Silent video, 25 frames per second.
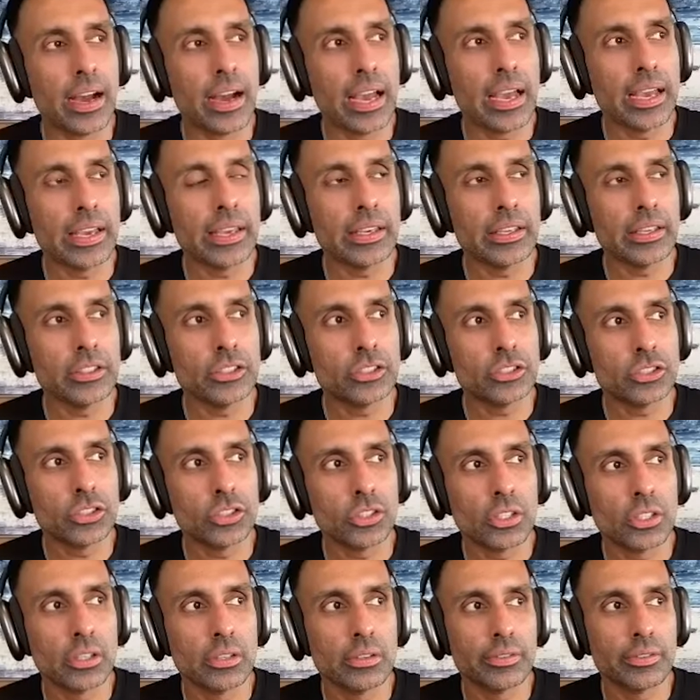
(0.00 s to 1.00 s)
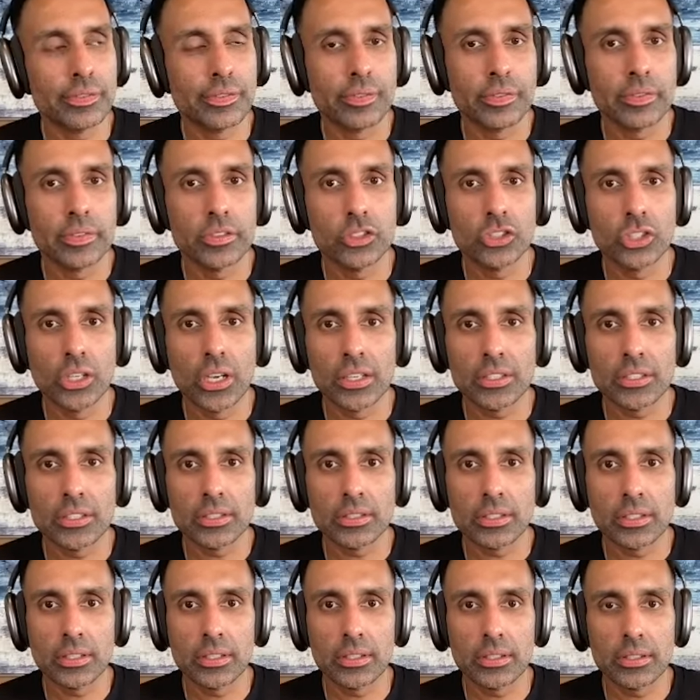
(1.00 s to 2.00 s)
I should have
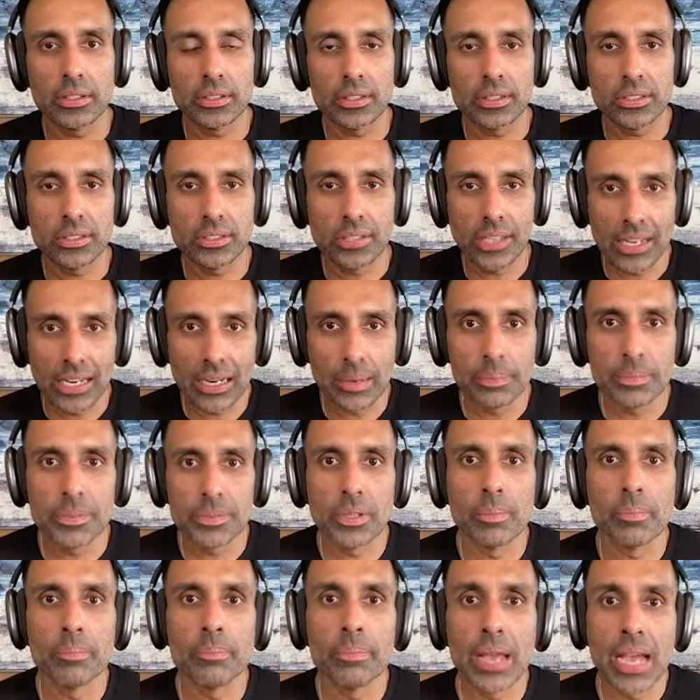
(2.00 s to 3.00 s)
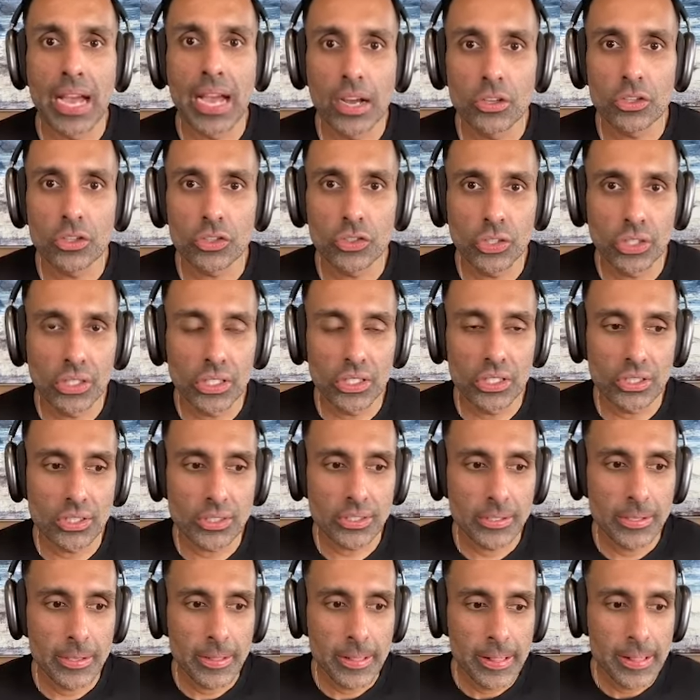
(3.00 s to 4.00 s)
just set up some
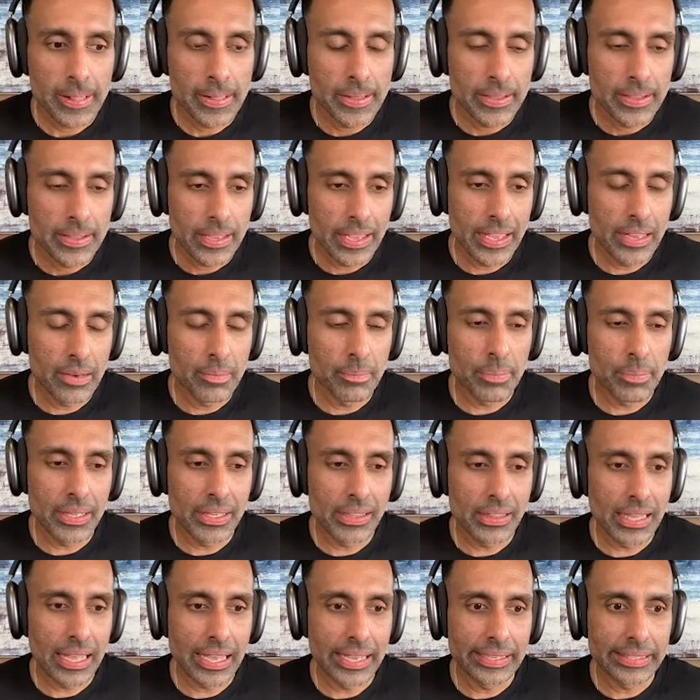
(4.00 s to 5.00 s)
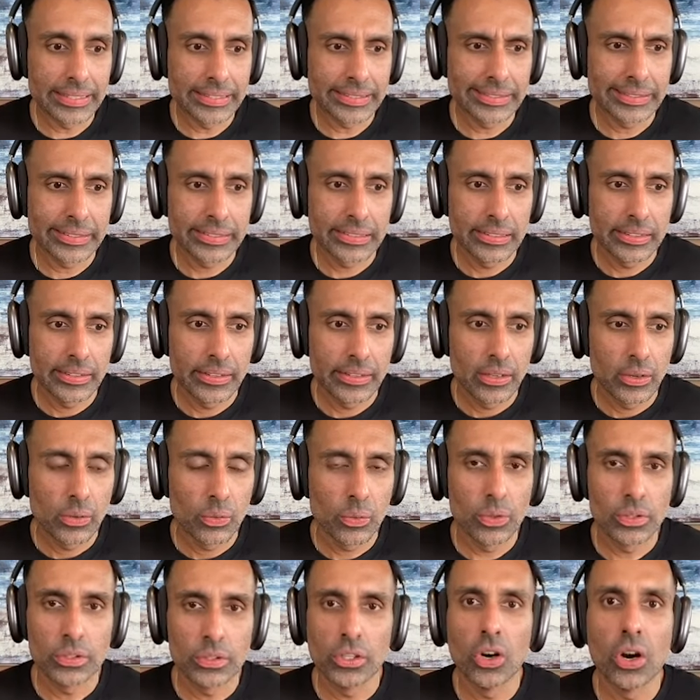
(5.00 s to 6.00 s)
boundaries and been like,
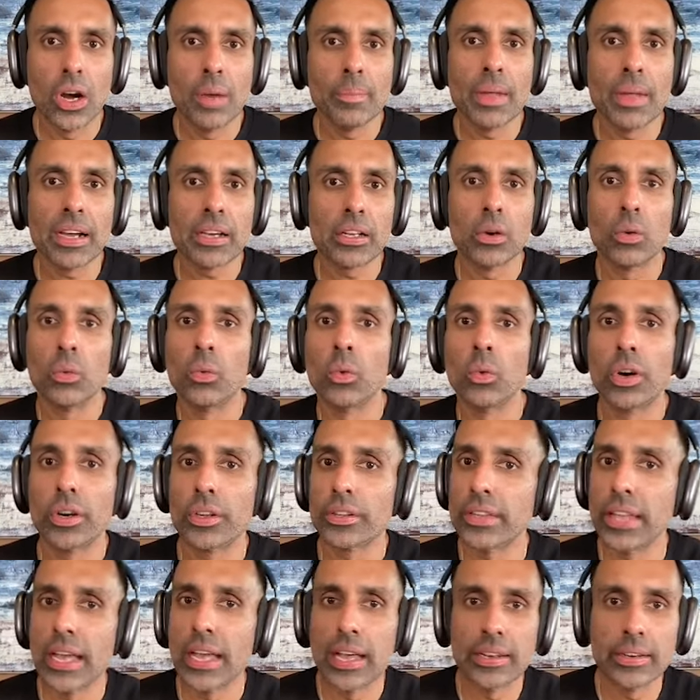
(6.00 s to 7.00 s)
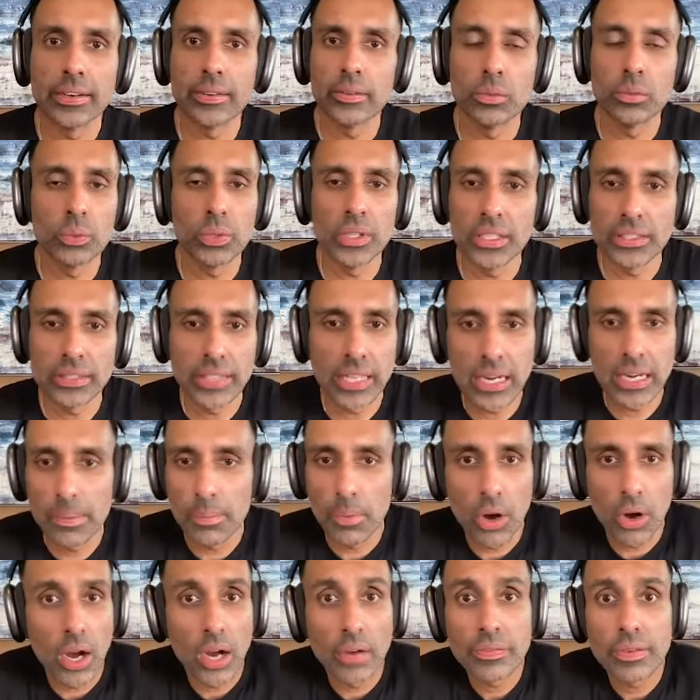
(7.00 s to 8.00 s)
well, no, I'm not going to work that week that
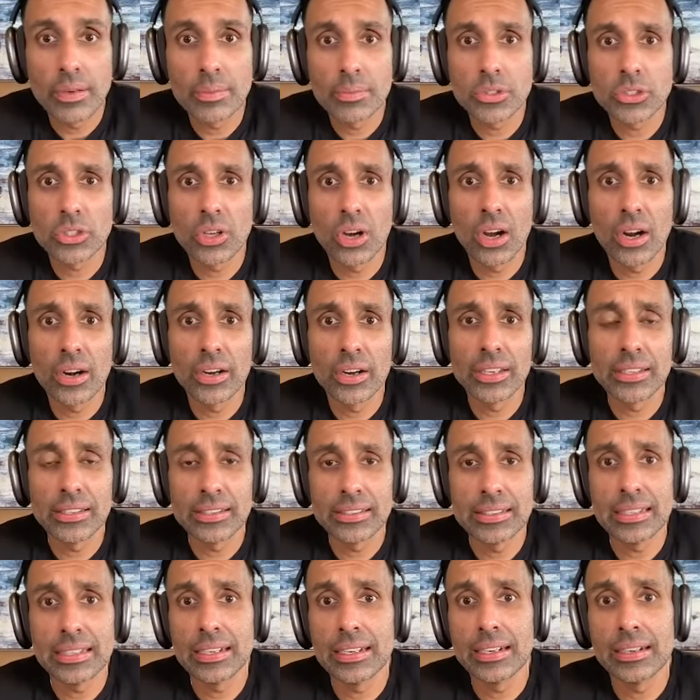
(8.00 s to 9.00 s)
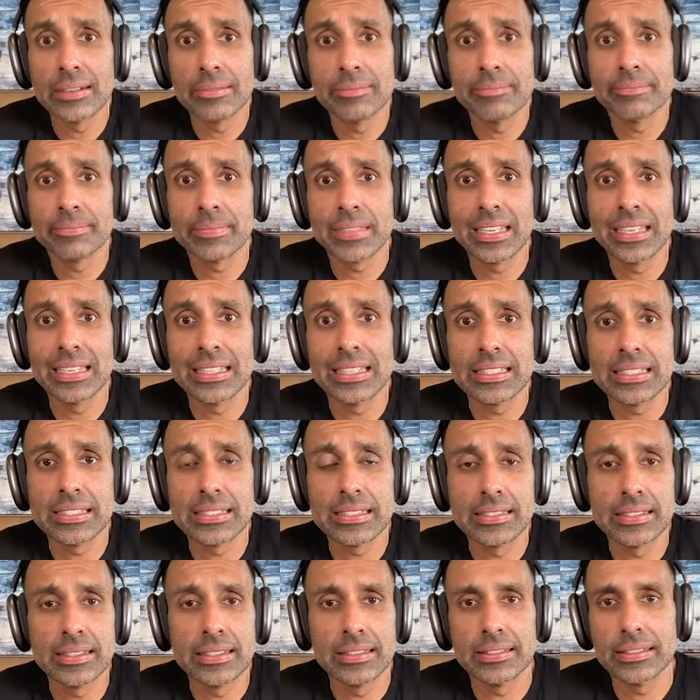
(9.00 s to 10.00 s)
I'm off. I'm sorry. Um,
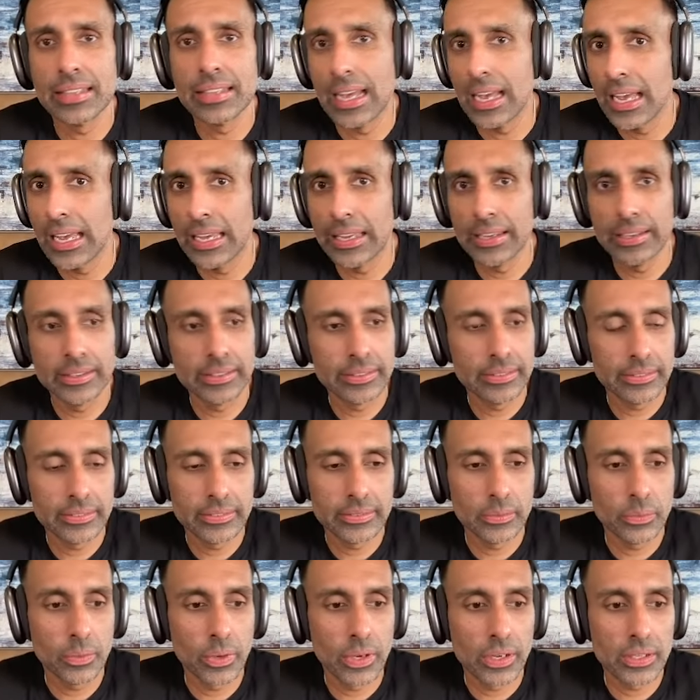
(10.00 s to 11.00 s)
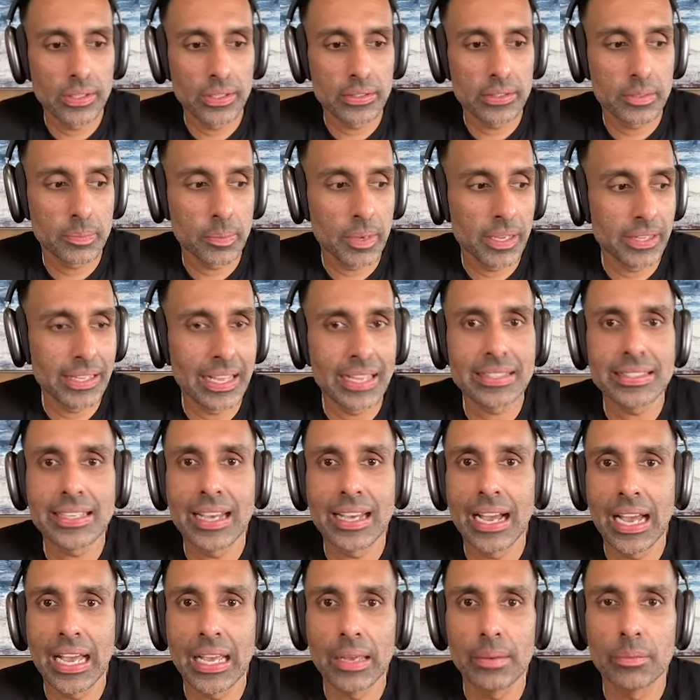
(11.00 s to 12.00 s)
it's I want to spend that
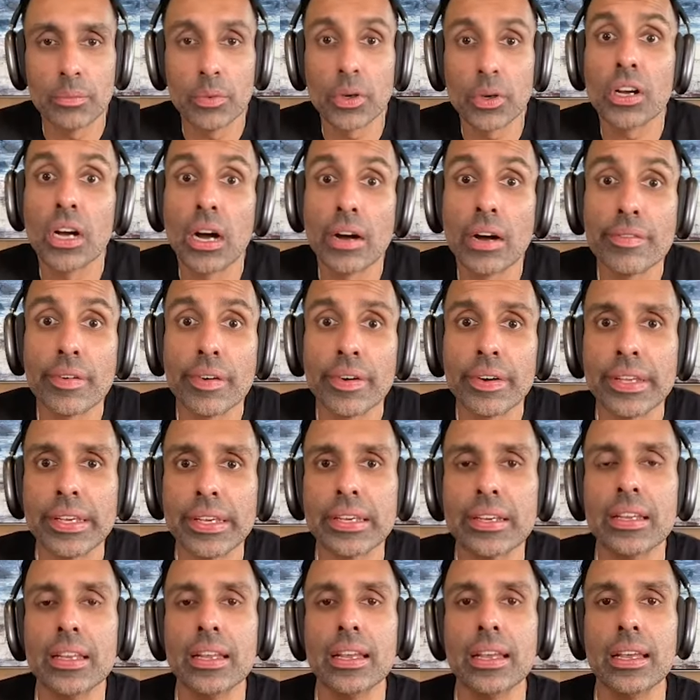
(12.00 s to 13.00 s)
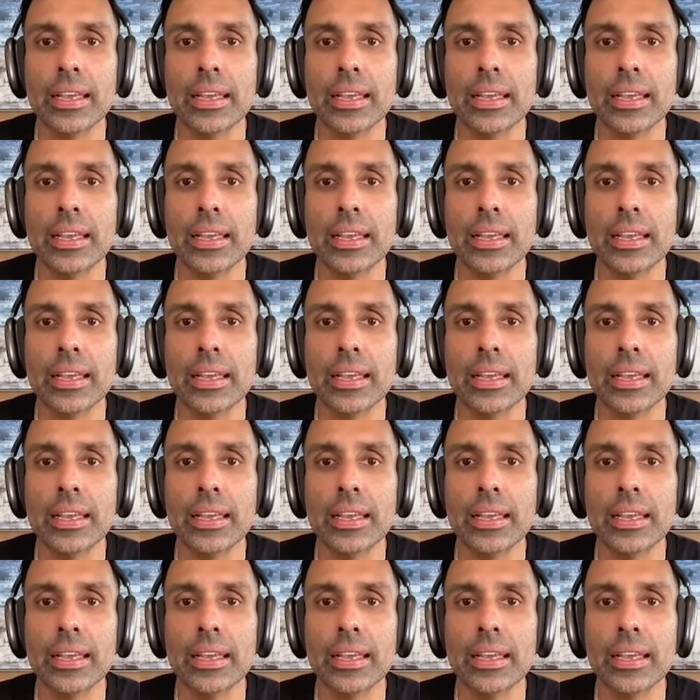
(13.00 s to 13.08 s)
time recovering